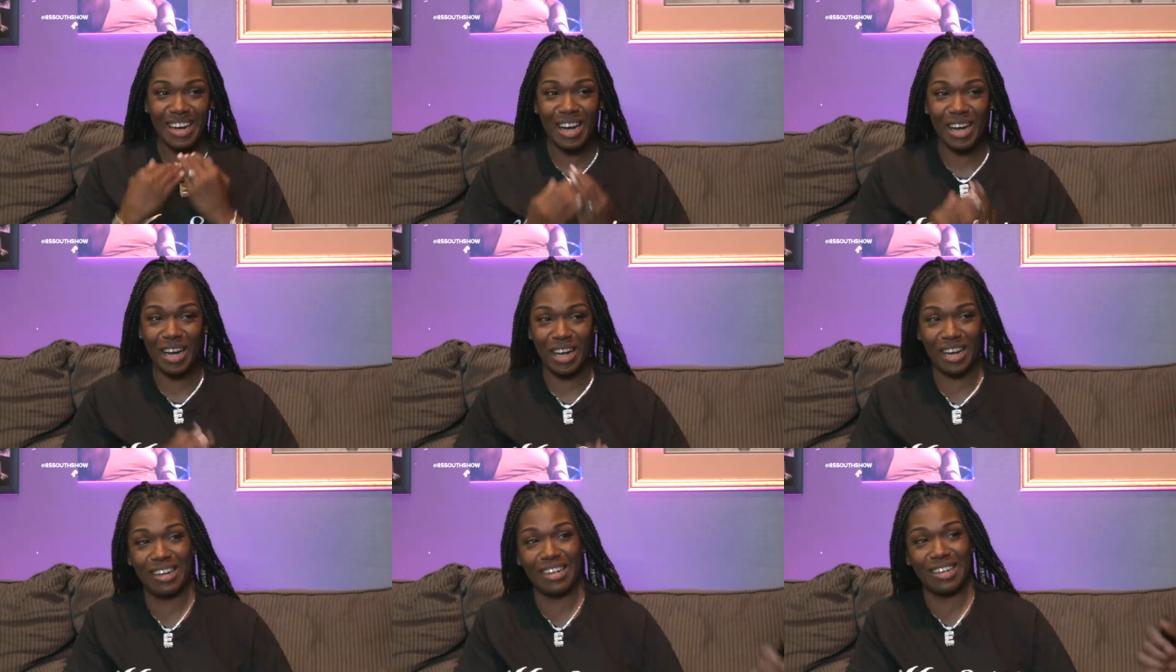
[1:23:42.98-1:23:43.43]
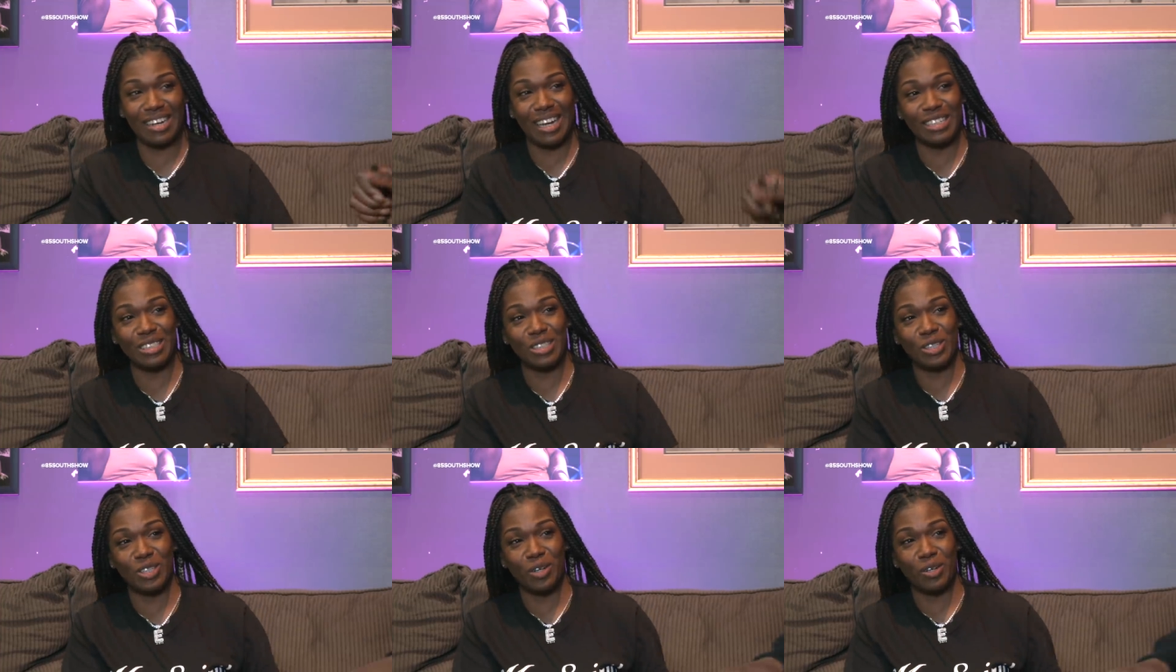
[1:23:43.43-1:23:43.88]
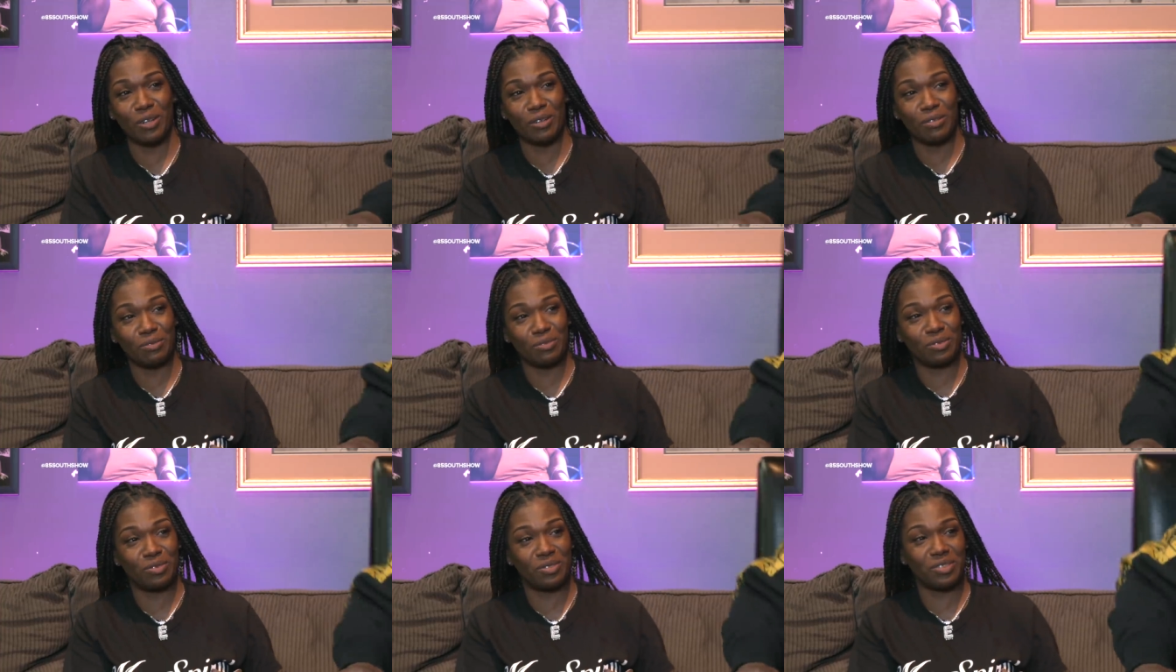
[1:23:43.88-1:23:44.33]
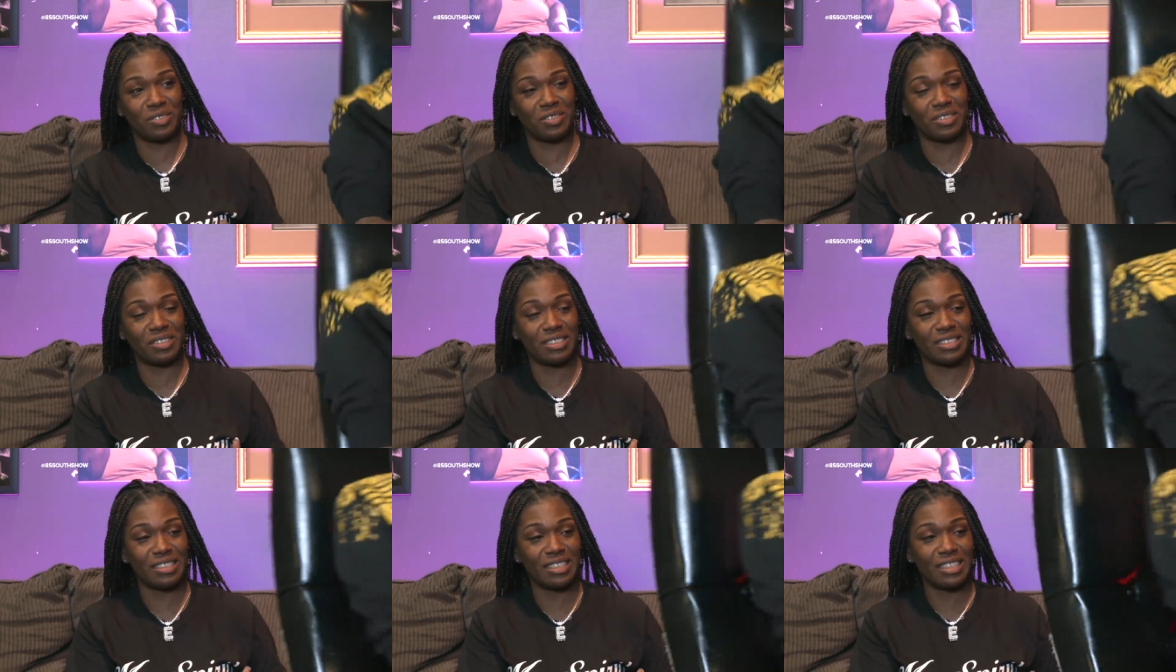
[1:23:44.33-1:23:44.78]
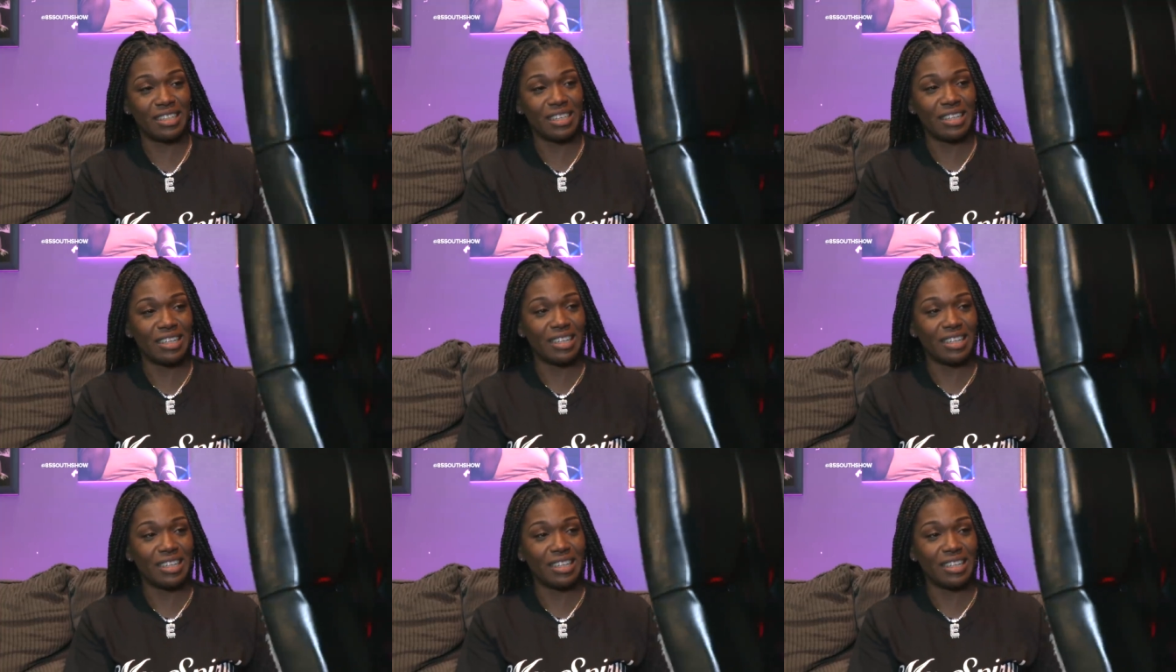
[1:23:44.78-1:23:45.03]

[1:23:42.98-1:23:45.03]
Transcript: She I look like Dora. looking like a sixty